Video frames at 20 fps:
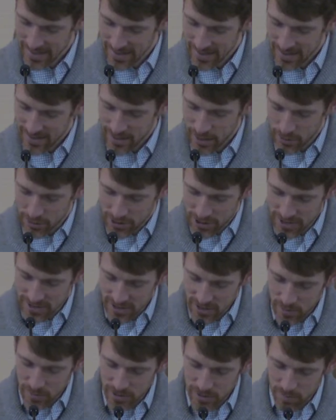Now,
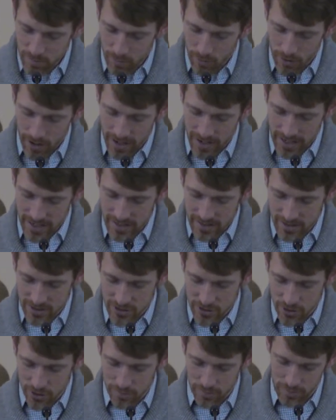Jesus was praying in a
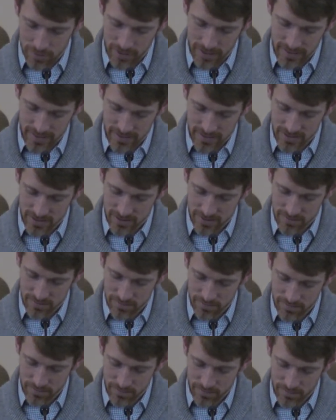certain place.
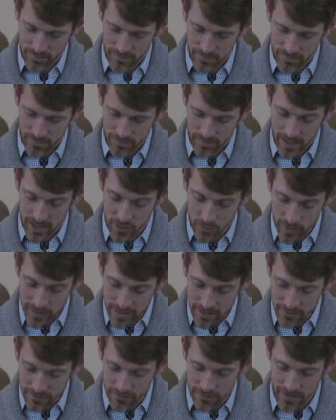And when
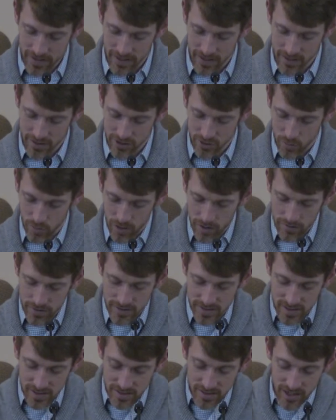he finished, one of
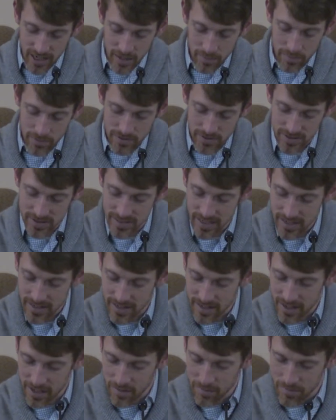his disciples said
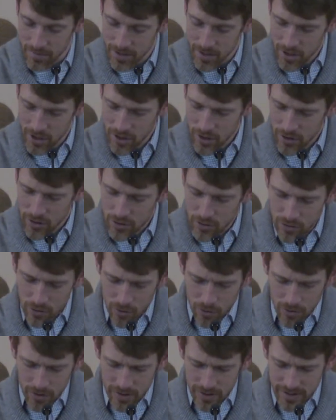to him,
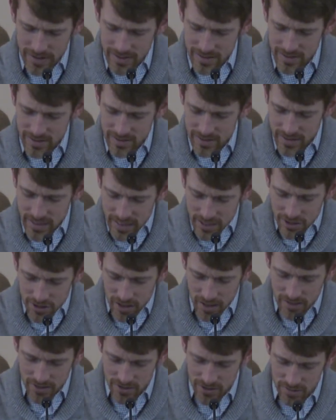Lord, teach
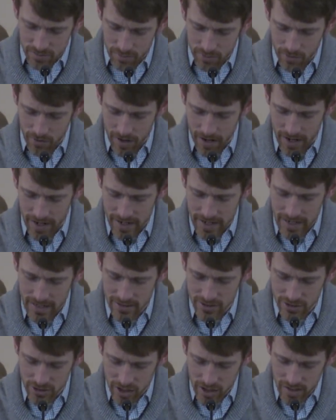us to pray
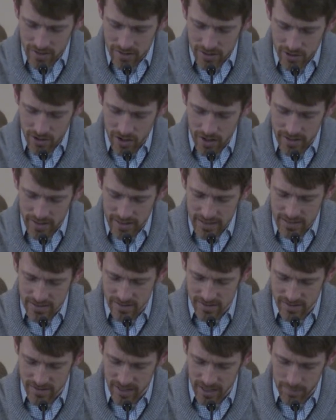as John taught his
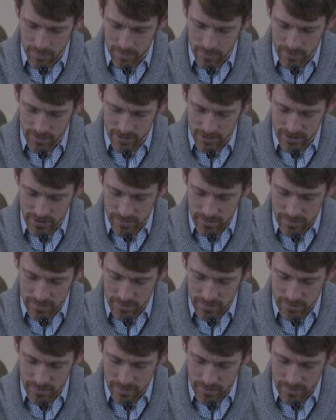disciples.